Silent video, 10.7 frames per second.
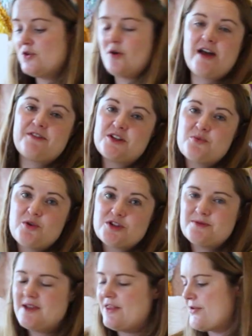you're not having to
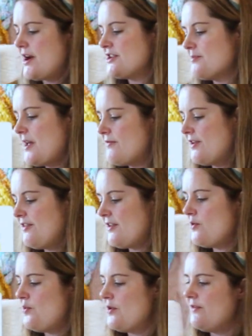watch me thread up every
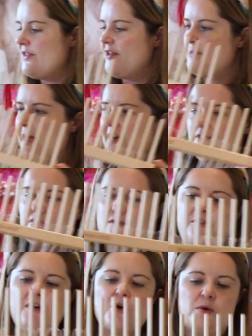single one of these pegs
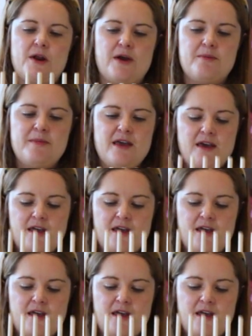across the whole loom.